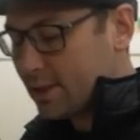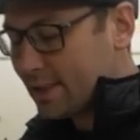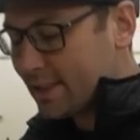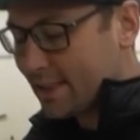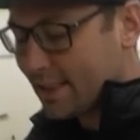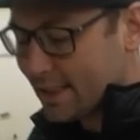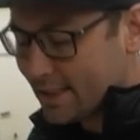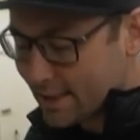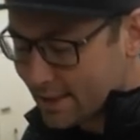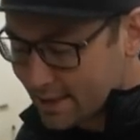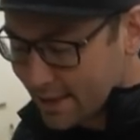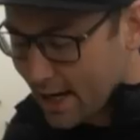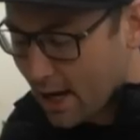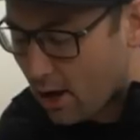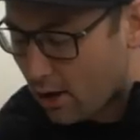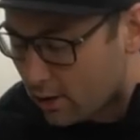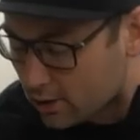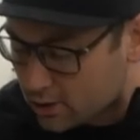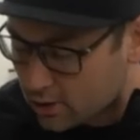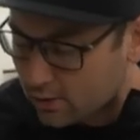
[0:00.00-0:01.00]
is this is the
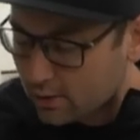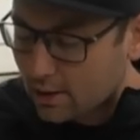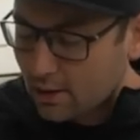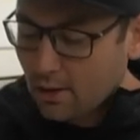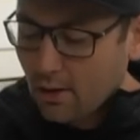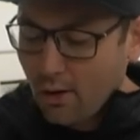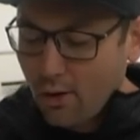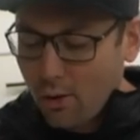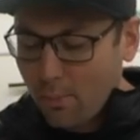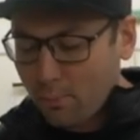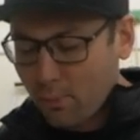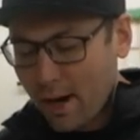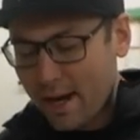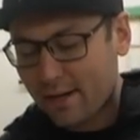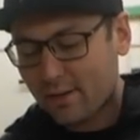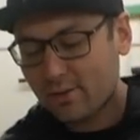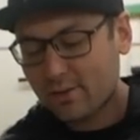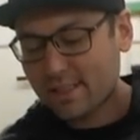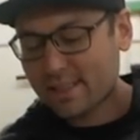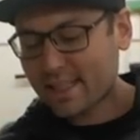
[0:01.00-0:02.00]
Ultra Lil O, a
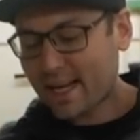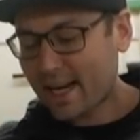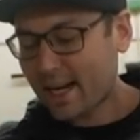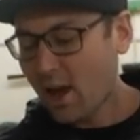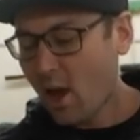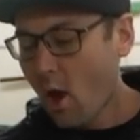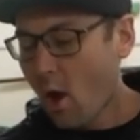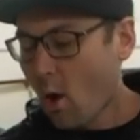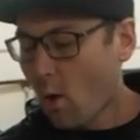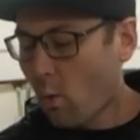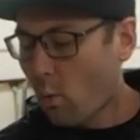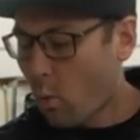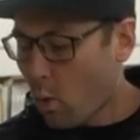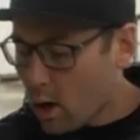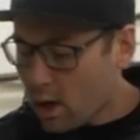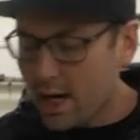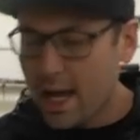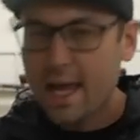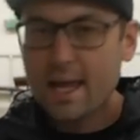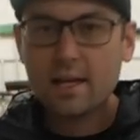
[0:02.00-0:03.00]
brand new design,
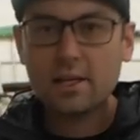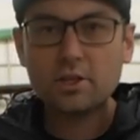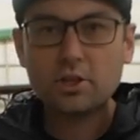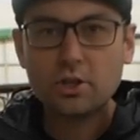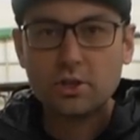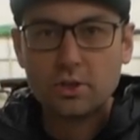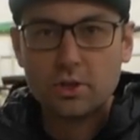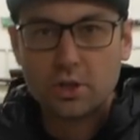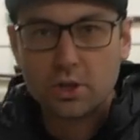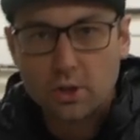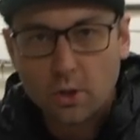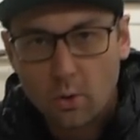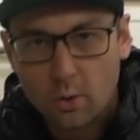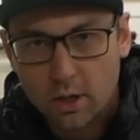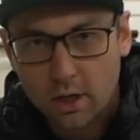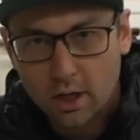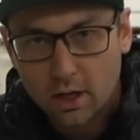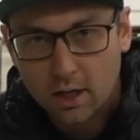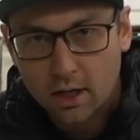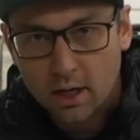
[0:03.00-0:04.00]
1 inch
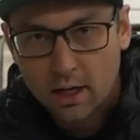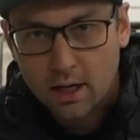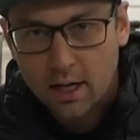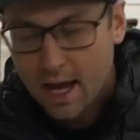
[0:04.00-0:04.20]
shorter